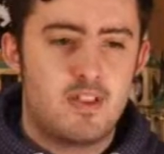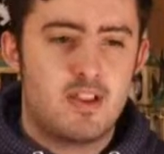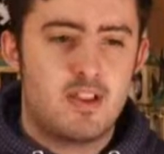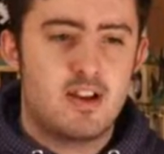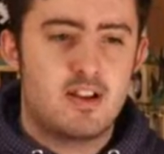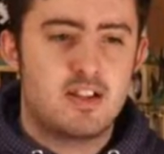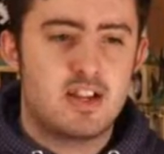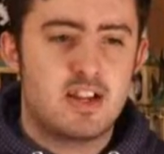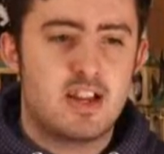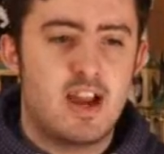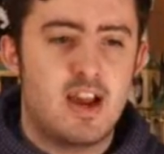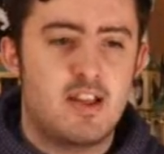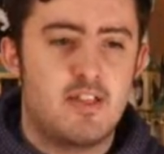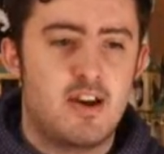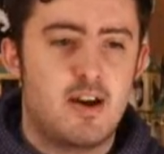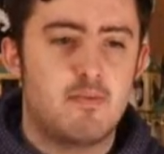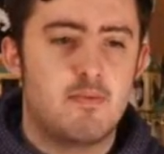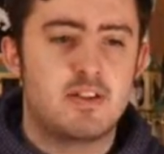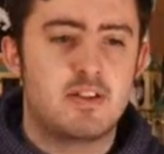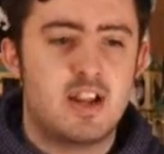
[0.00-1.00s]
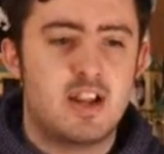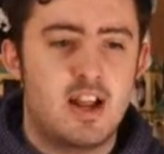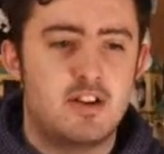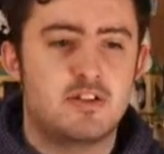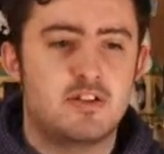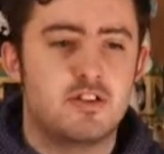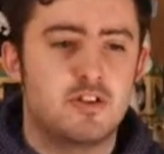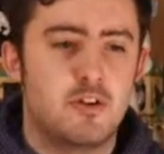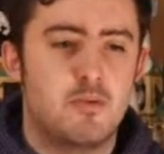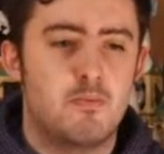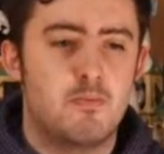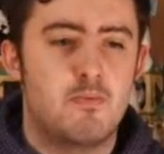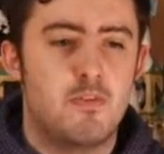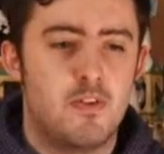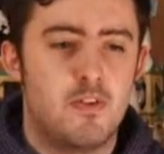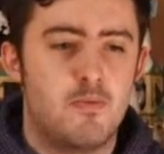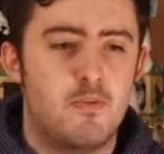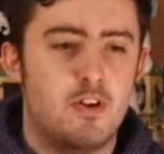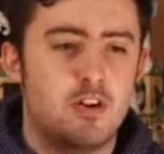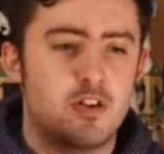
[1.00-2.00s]
to get that retention up for the
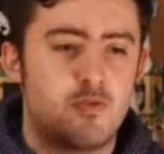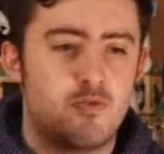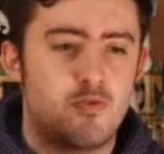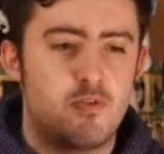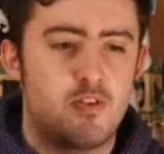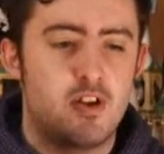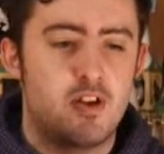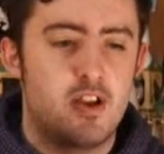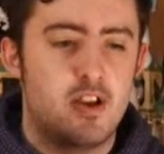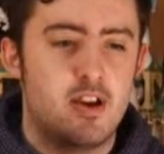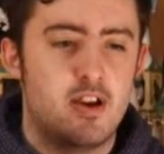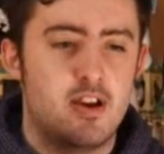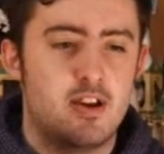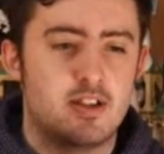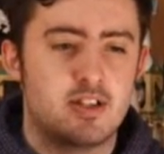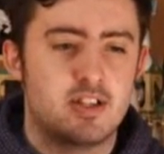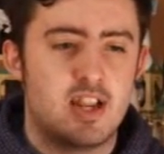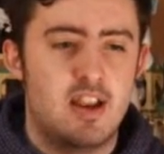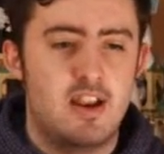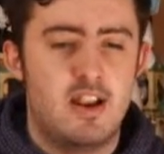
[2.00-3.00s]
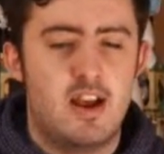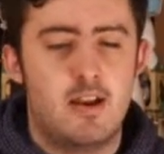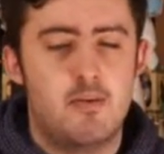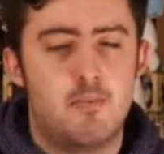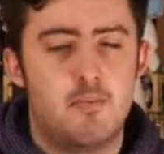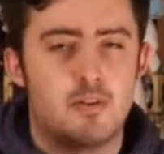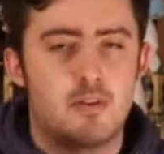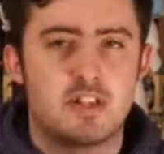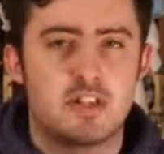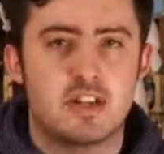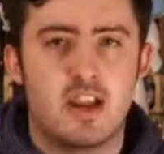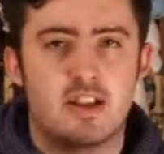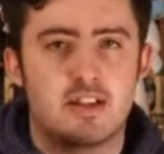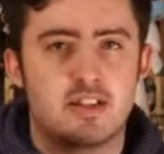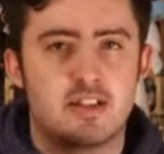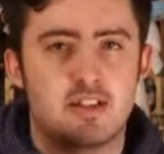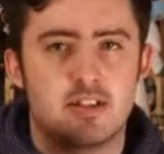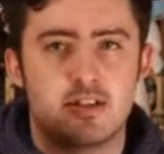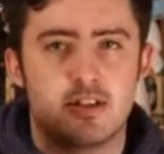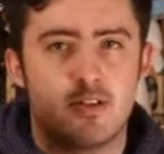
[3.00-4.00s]
first 3 years, and then once it gets
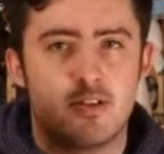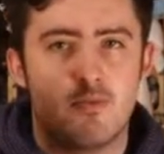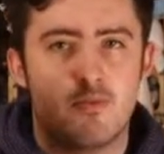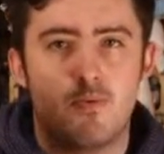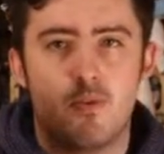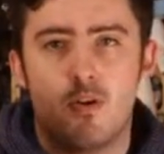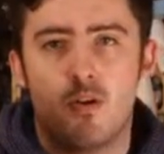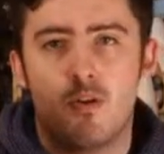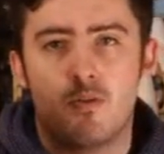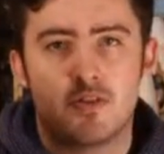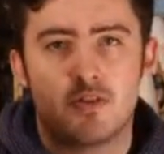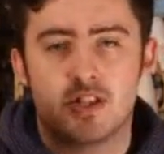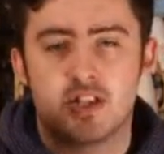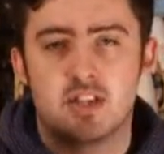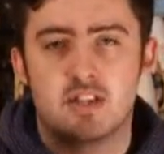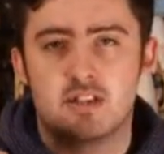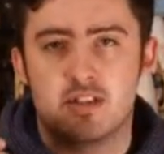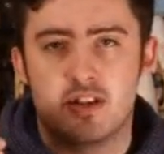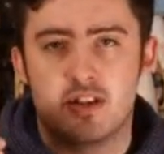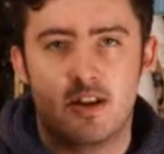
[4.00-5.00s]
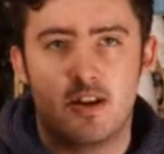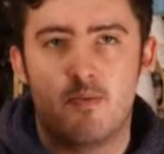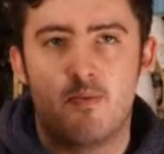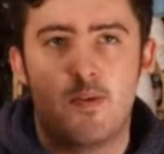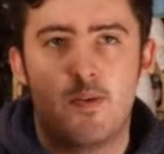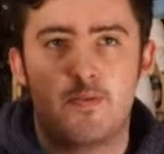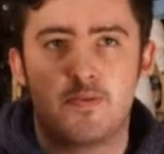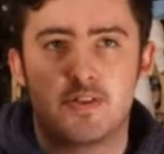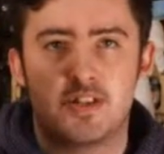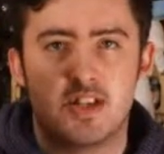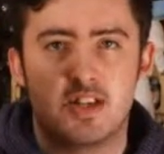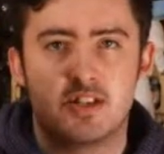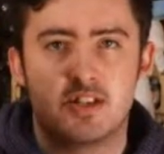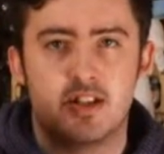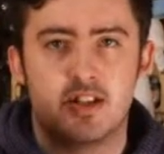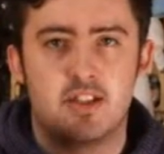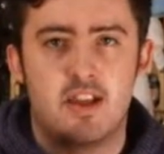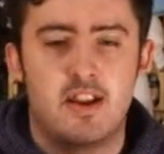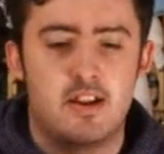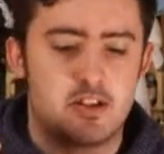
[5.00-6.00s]
into the 4th season and the 5th season,
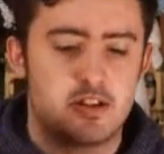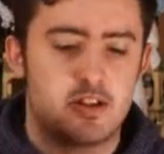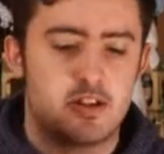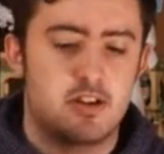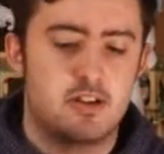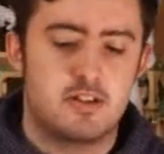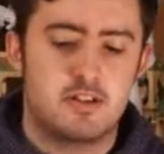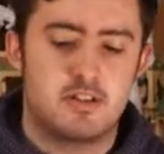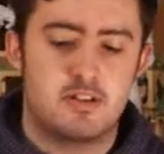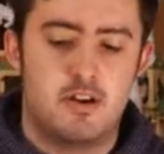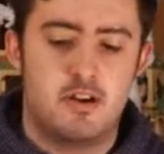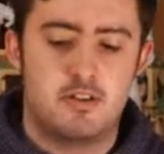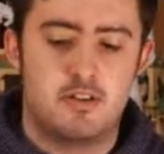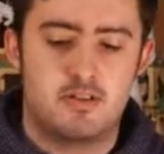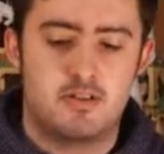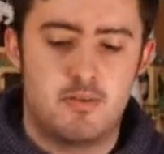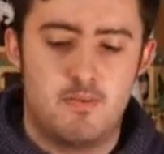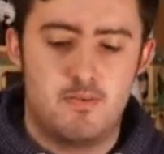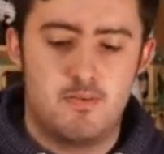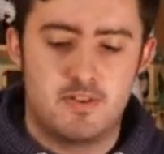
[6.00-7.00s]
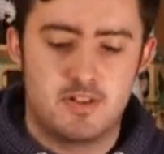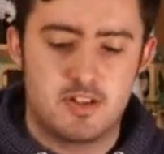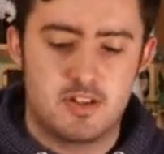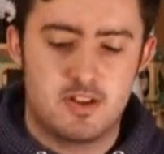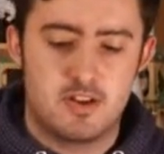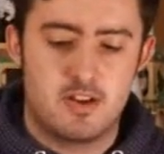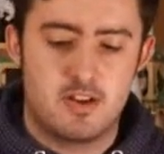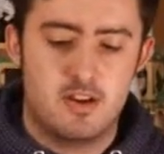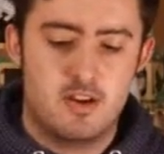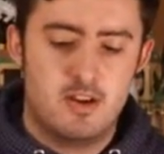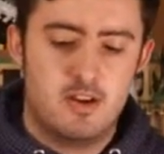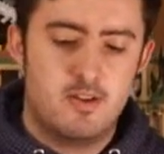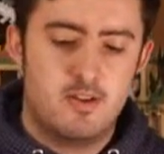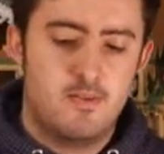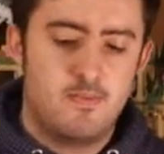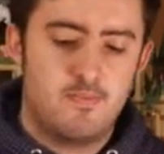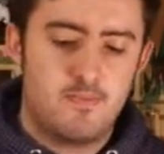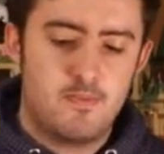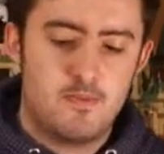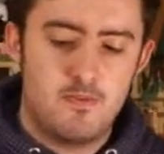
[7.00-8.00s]
then it's going to start to obviously
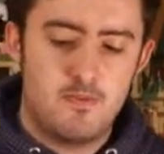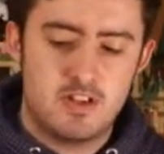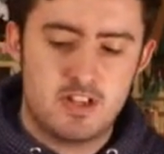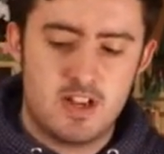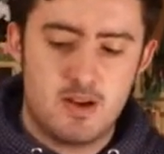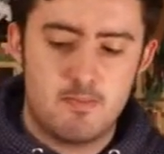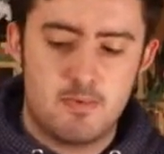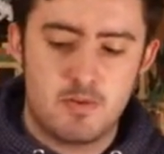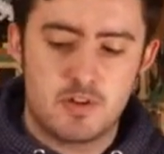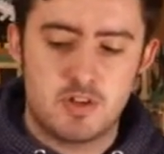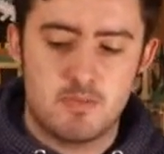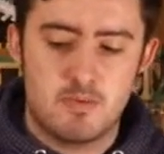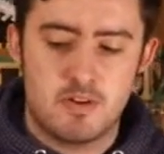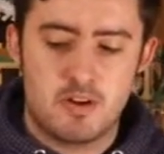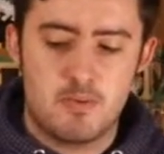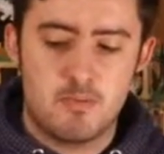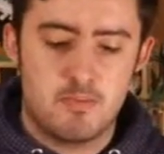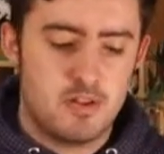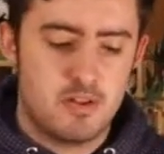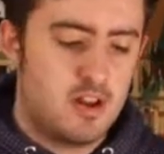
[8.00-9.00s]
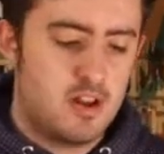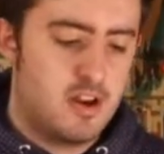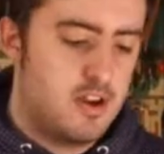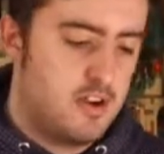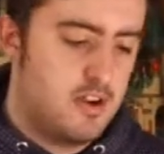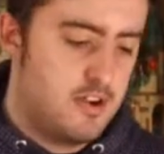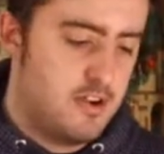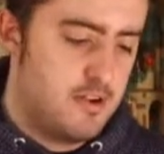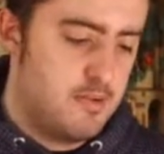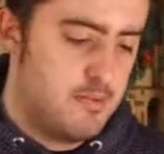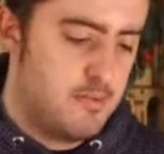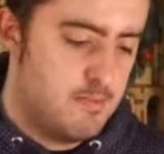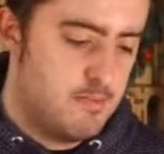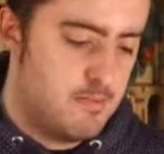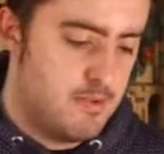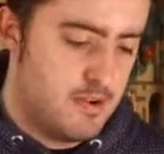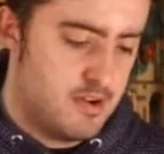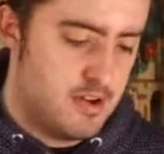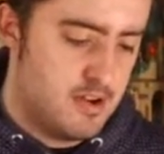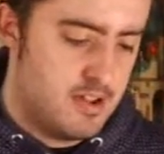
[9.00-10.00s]
resemble something completely new.
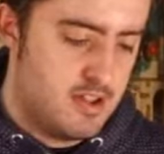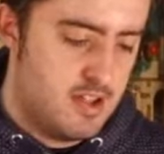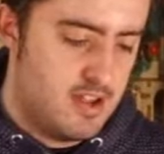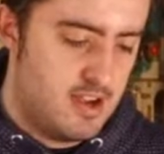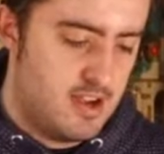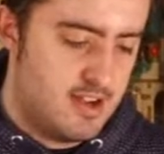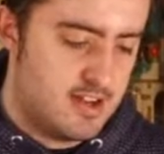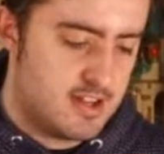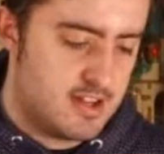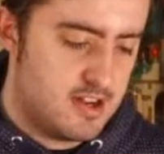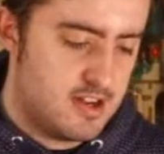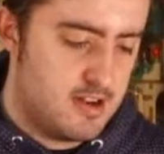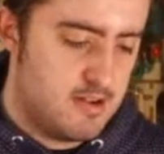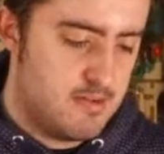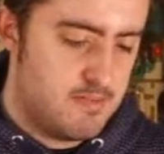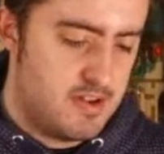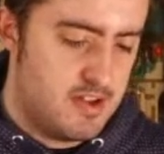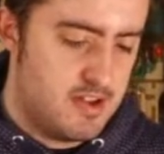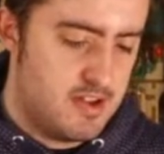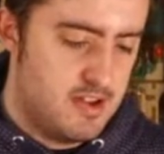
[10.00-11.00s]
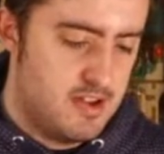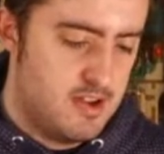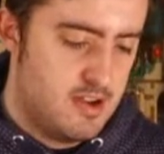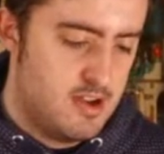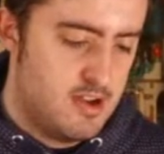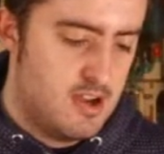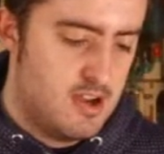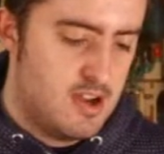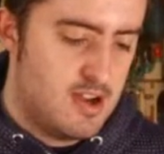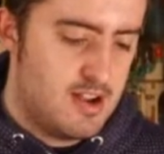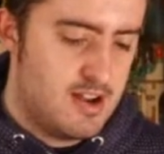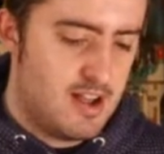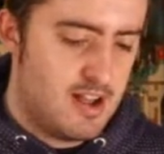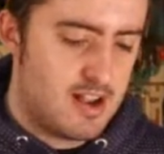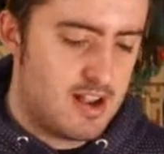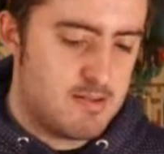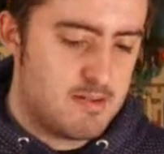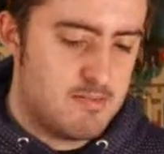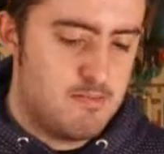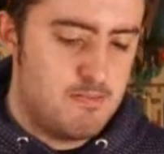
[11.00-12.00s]
But it's going to be like,
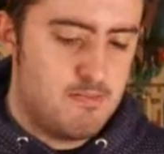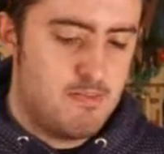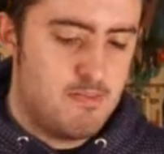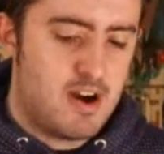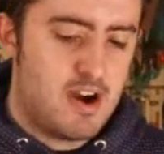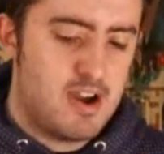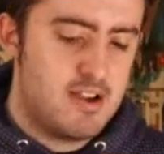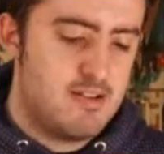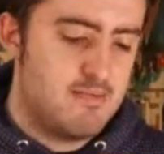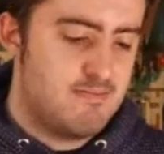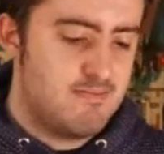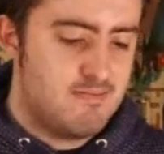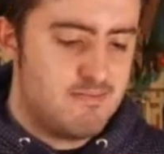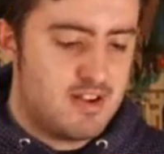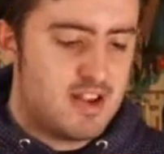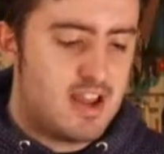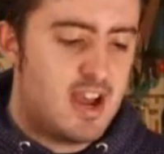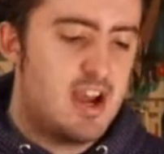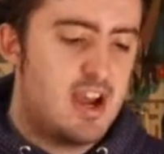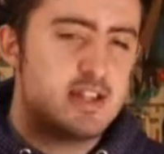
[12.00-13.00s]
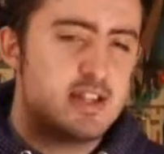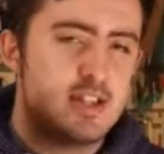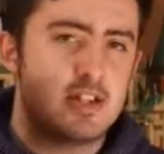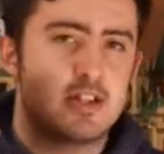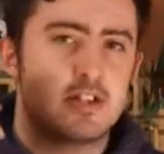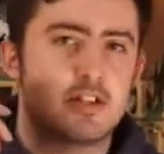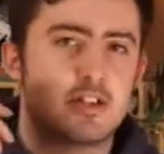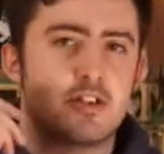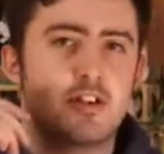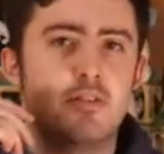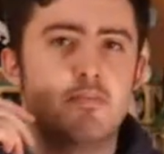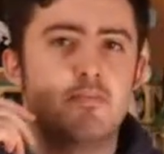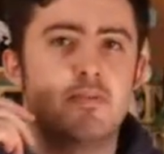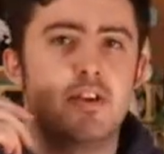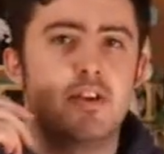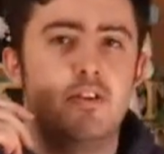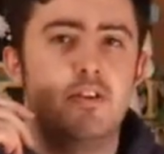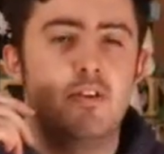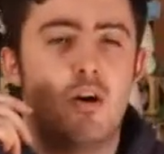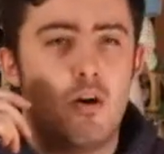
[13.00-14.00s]
my guess is it's going to be
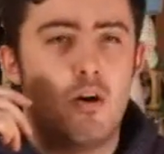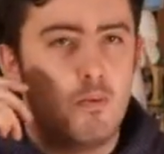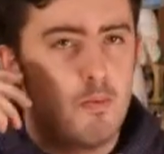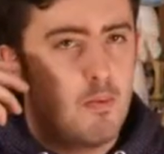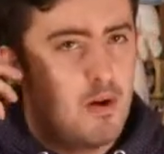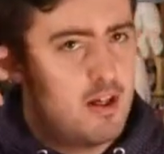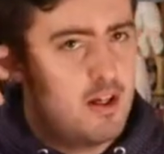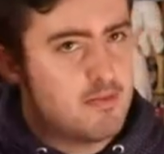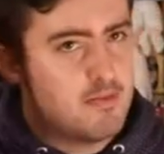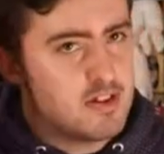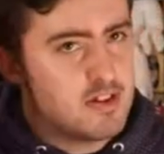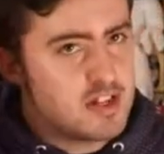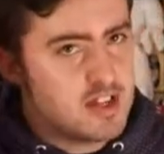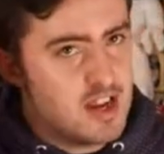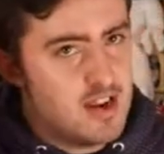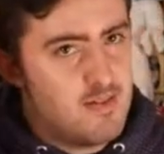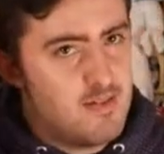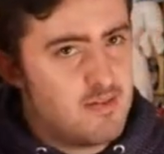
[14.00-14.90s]
not well received